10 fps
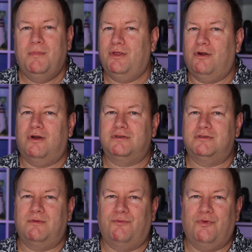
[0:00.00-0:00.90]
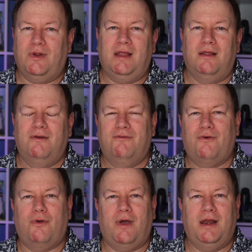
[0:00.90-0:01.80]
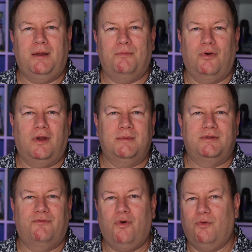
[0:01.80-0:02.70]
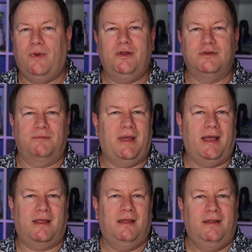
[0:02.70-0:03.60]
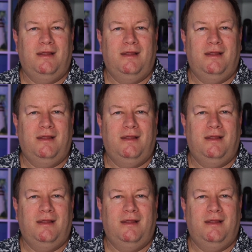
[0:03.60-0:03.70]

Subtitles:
but there are also some free photo editing programs for Windows and Mac.